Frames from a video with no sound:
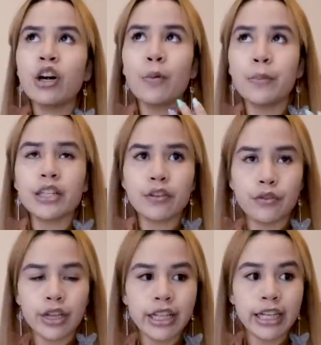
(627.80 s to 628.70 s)
the opposite
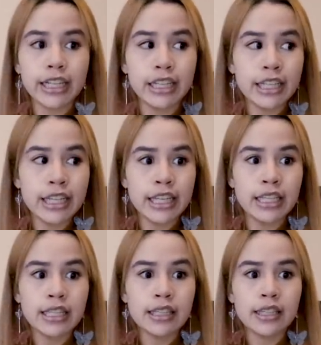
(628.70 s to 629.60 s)
of green technically
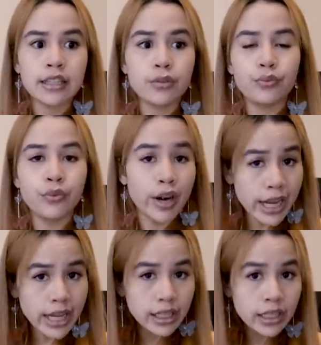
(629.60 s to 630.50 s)
is
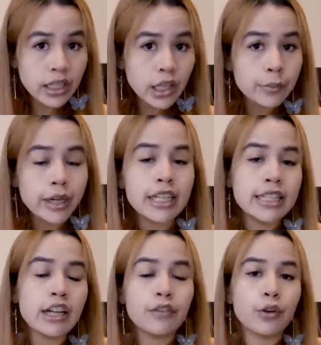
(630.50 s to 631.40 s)
red, but
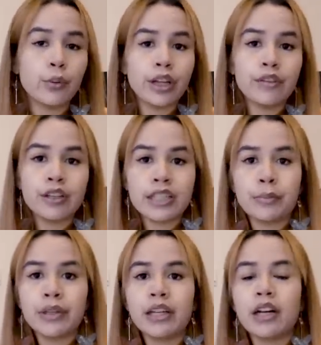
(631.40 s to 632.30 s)
instead of going for
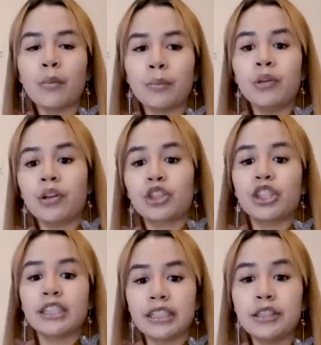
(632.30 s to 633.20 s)
something
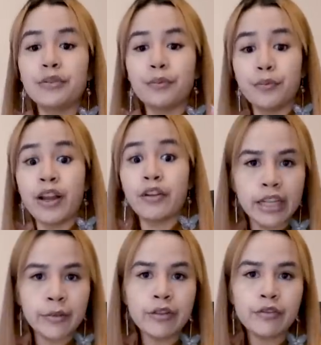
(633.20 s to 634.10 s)
obnoxiously red,
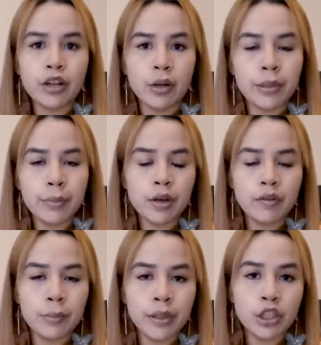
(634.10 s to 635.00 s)
I went for a bit more
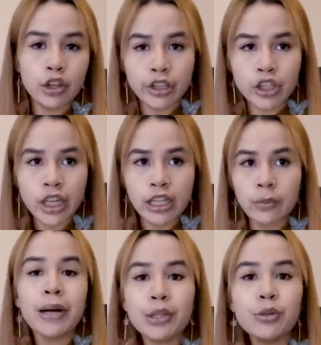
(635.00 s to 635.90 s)
of a burnt orange
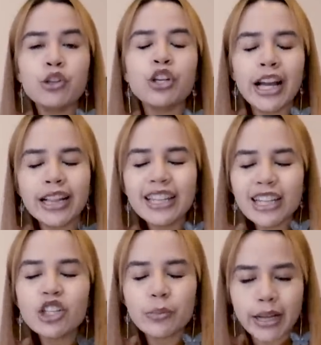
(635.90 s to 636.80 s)
colour. But to
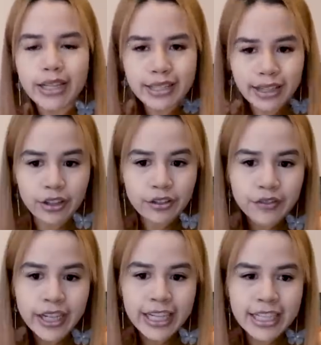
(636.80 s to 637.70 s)
challenge
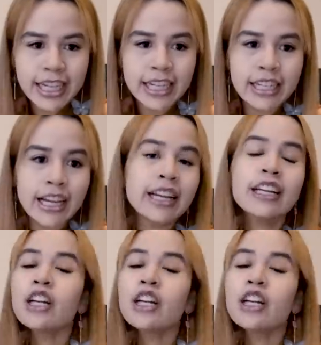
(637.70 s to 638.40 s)
myself, I decided that